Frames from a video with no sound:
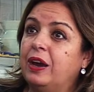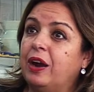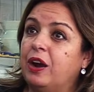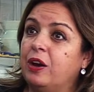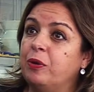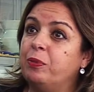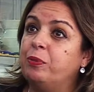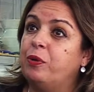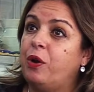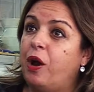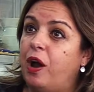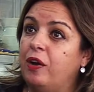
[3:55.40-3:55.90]

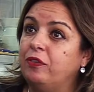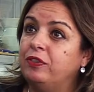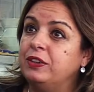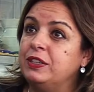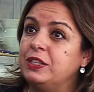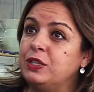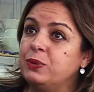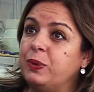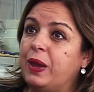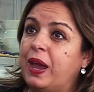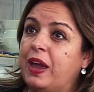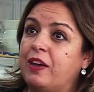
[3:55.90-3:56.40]
province.
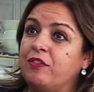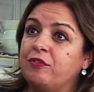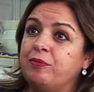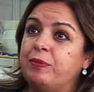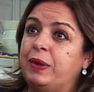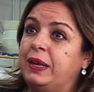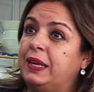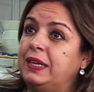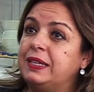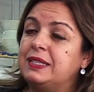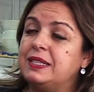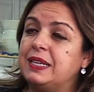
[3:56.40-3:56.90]
We have
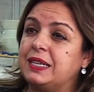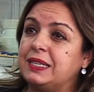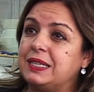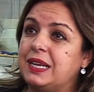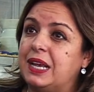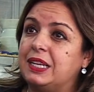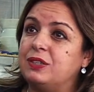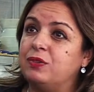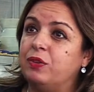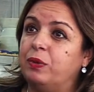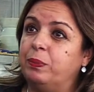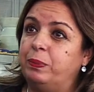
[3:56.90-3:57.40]
many
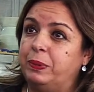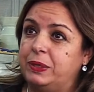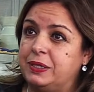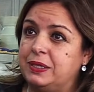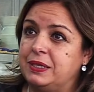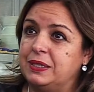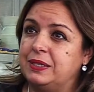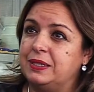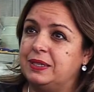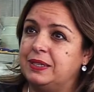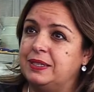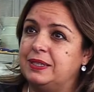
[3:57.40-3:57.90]
successful
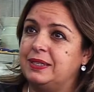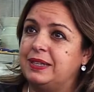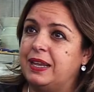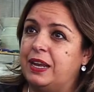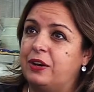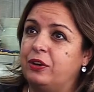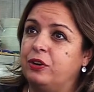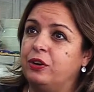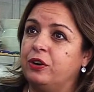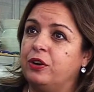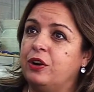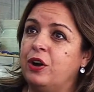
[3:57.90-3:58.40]
businesses that
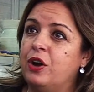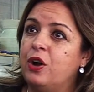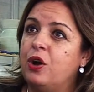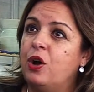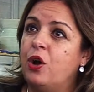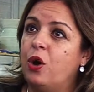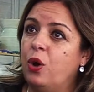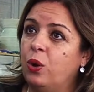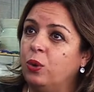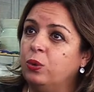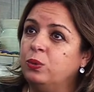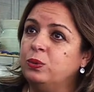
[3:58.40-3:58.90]
are
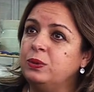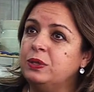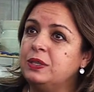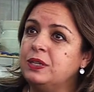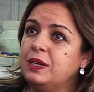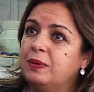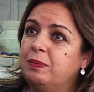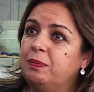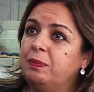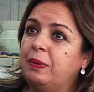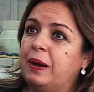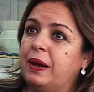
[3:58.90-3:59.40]
owned
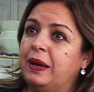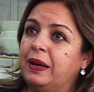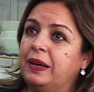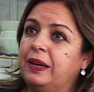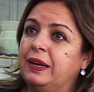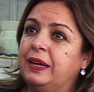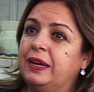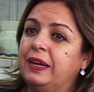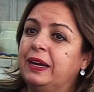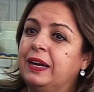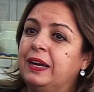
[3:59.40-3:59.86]
by